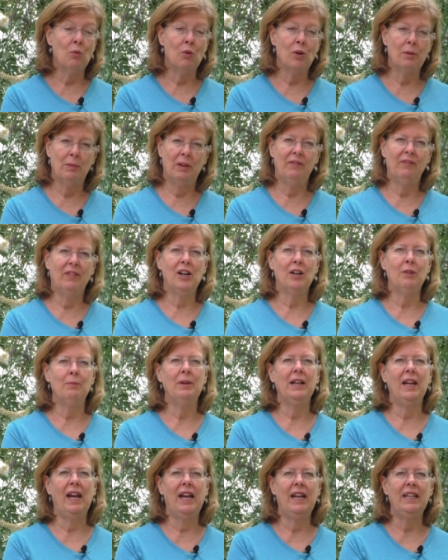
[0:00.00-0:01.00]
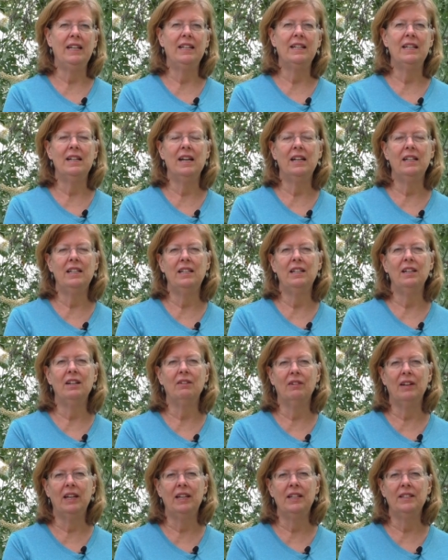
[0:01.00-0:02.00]
warm environment, 80 to 90
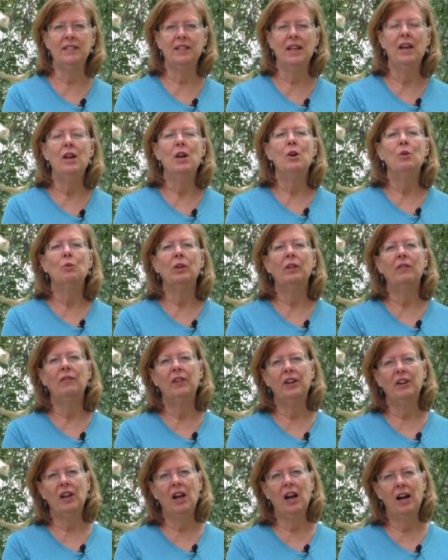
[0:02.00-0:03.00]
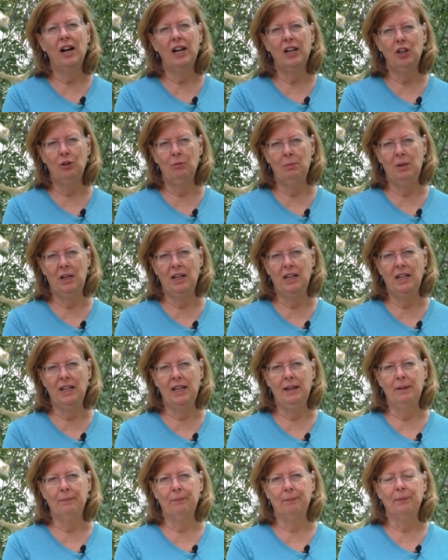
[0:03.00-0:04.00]
degrees with very high
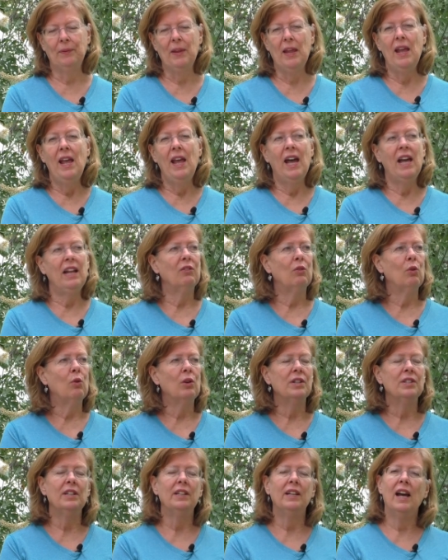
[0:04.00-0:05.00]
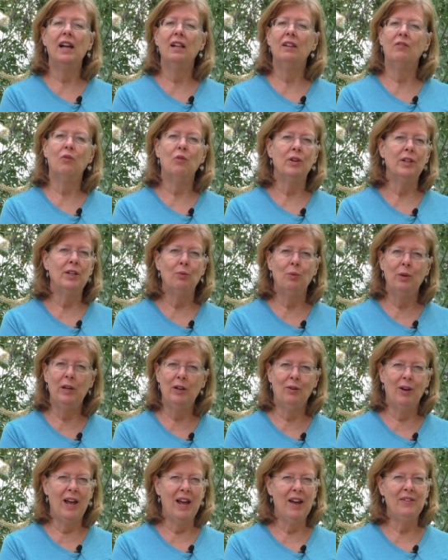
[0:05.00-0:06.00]
humidity. And of course in California we
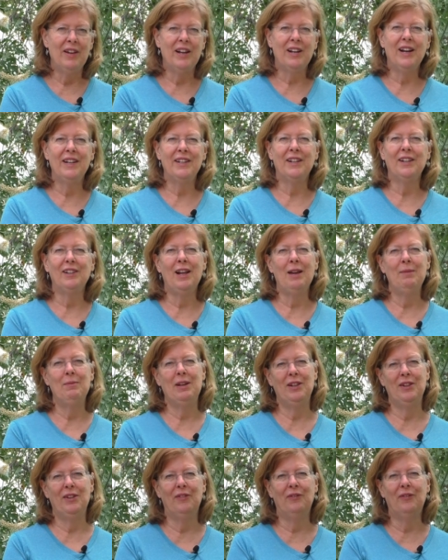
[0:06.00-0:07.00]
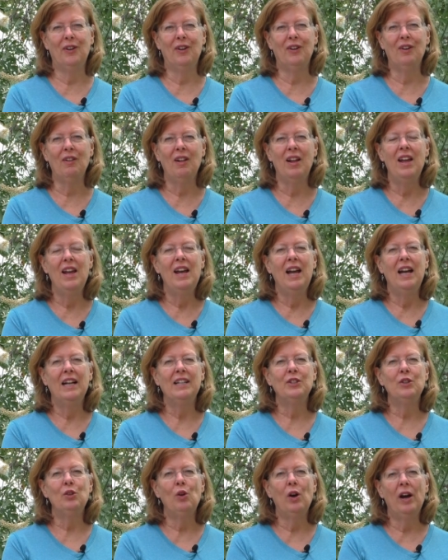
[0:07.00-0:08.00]
don't have that kind of climate in the fall,
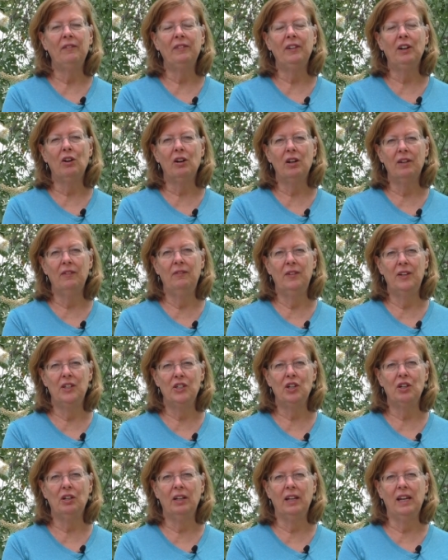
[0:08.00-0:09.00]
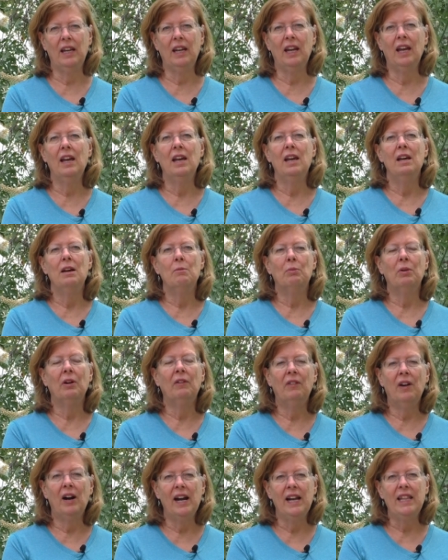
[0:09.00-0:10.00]
and so you have to artificially
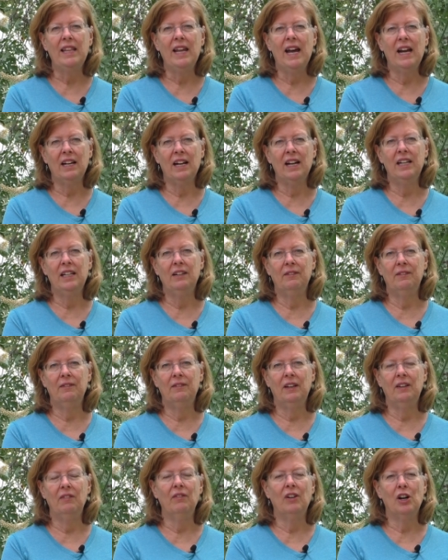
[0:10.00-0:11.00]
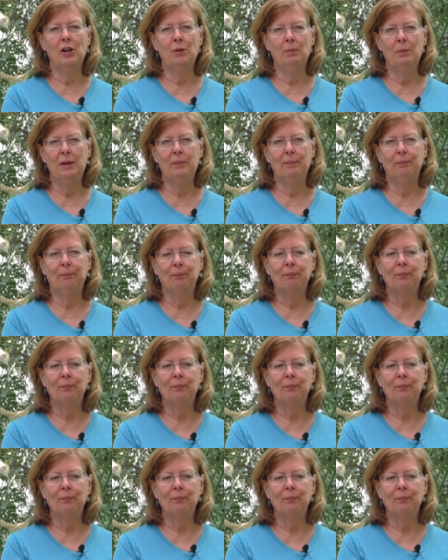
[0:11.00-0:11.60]
provide that kind of environment.